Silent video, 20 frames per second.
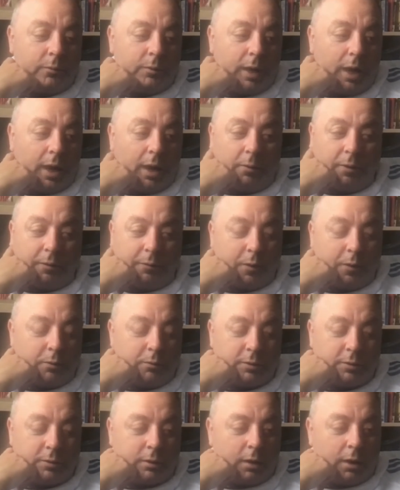we felt
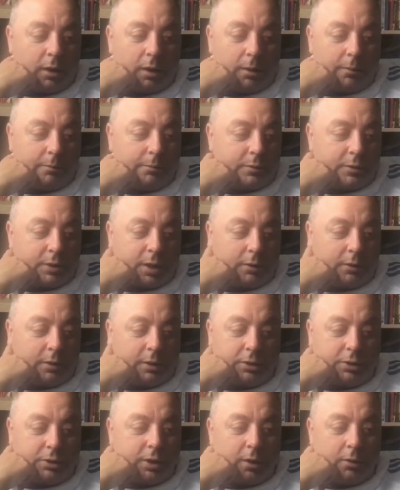Tony
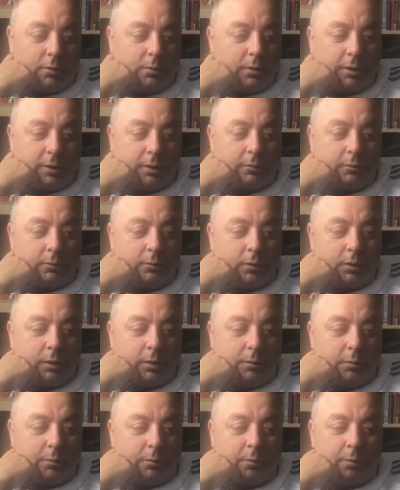and Joe were
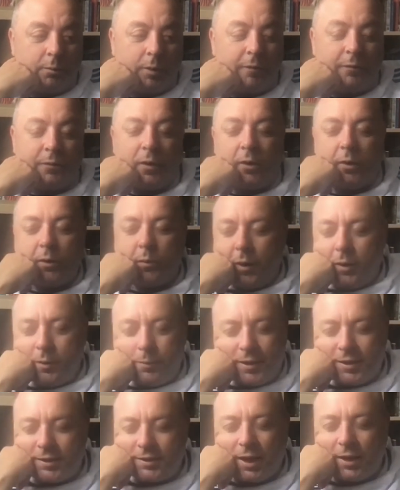by far and away the
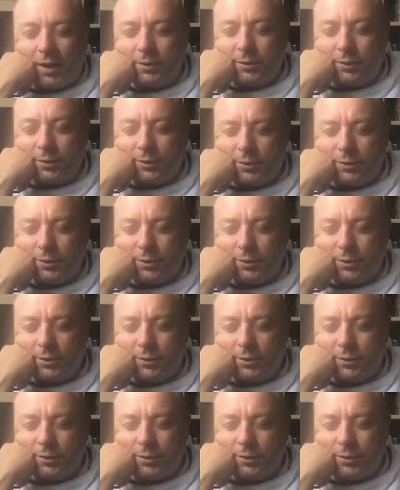best candidates.